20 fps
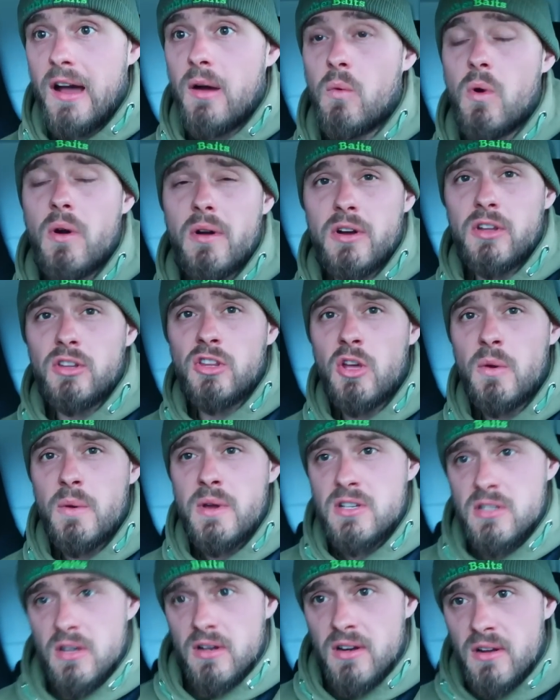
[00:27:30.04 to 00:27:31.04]
What I'm going to do
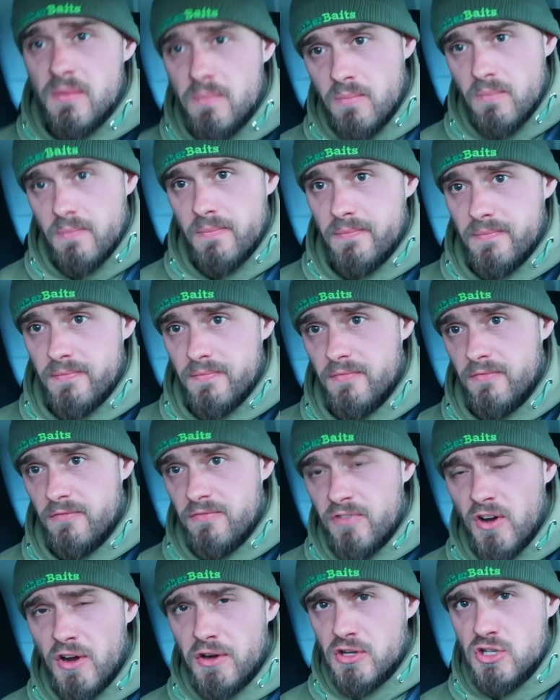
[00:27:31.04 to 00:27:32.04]
is I'm going
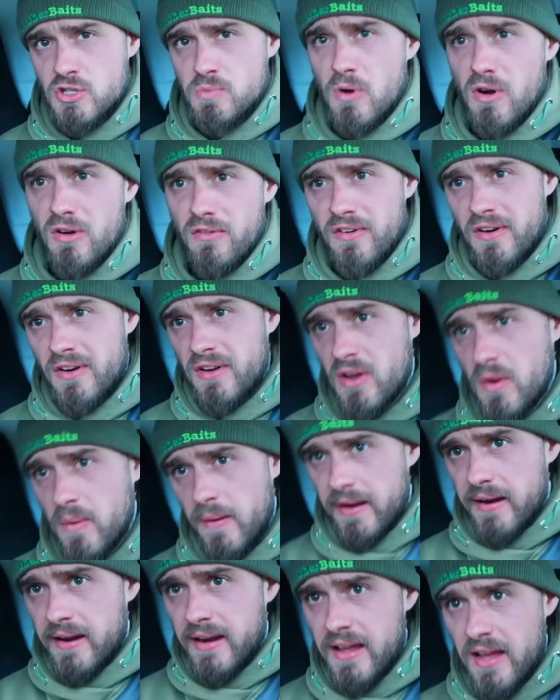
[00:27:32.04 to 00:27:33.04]
to find a spot very
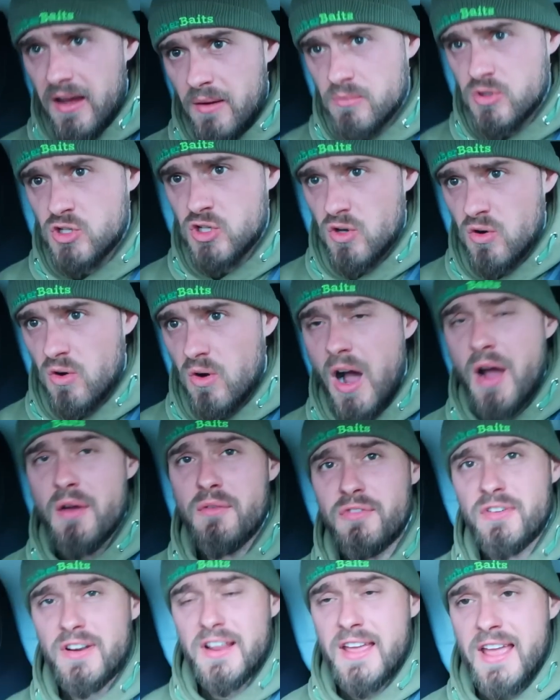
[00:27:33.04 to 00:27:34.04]
quickly, I'm sure,
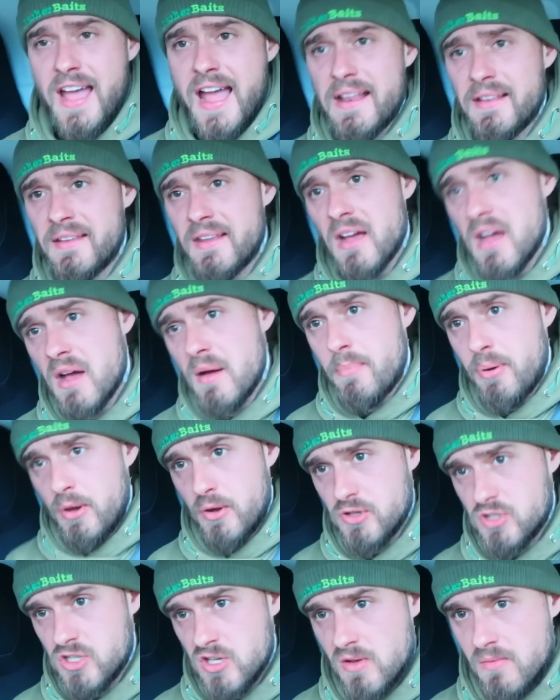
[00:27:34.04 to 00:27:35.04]
hopefully, and
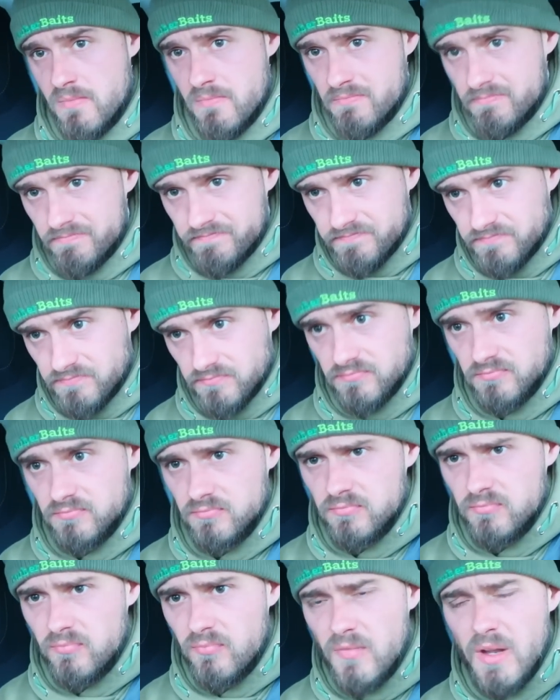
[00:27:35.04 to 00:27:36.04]
put some,
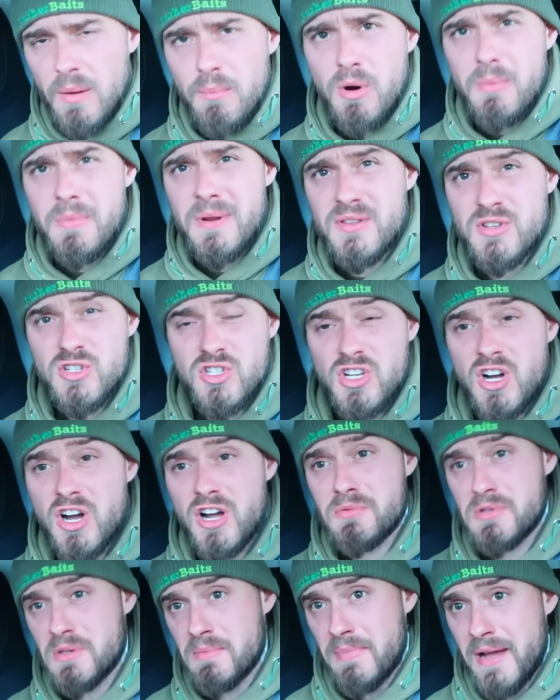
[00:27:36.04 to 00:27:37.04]
probably just
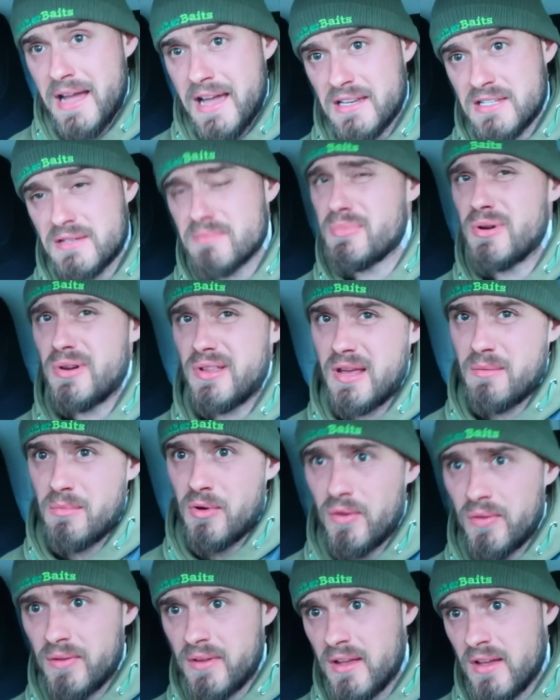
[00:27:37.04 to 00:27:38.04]
tie up some bags and put
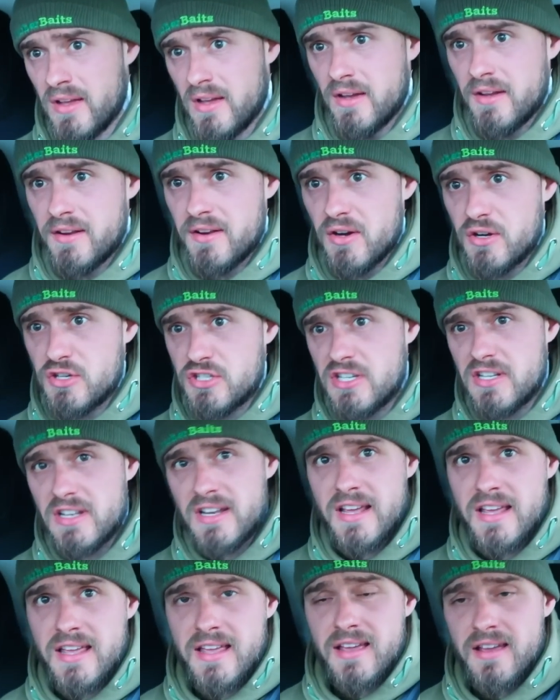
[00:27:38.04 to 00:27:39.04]
them on nice and
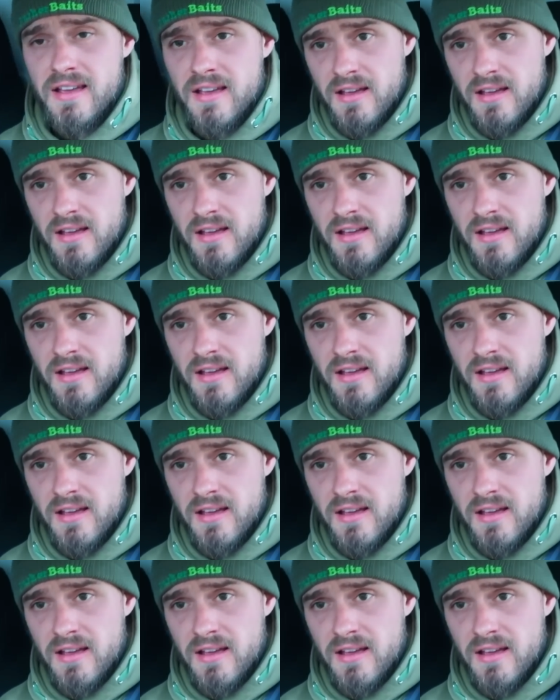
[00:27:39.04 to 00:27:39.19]
neat.